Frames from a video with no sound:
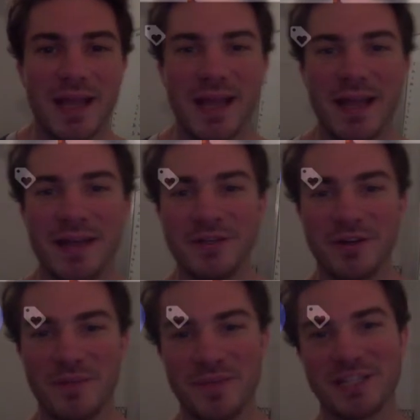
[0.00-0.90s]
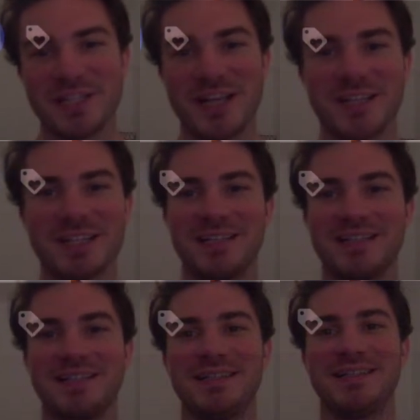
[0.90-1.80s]
and you're up the exchange.
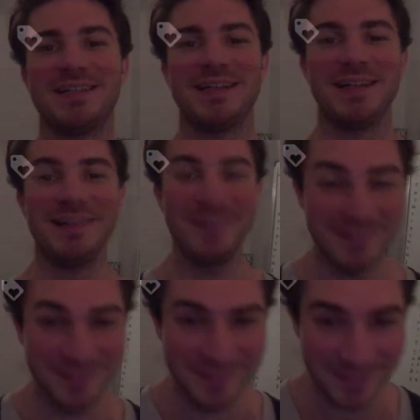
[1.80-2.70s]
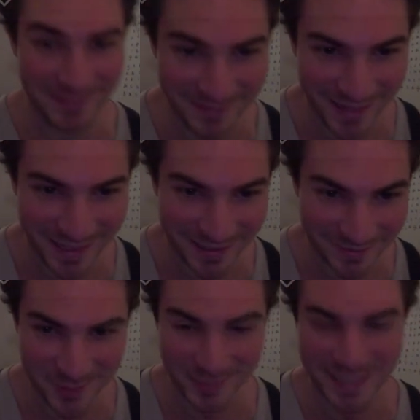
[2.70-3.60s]
Oh, I
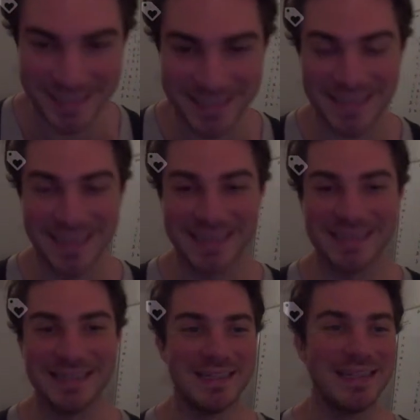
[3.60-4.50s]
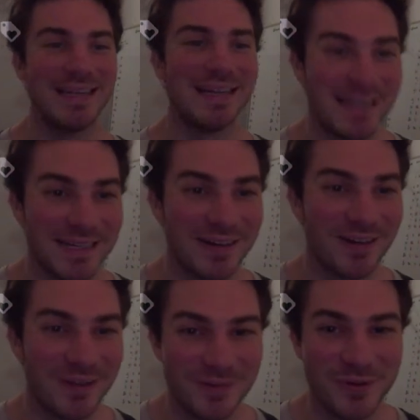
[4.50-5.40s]
almost played into that. I
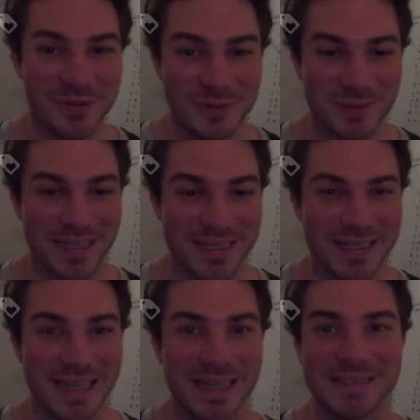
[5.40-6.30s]
almost played that.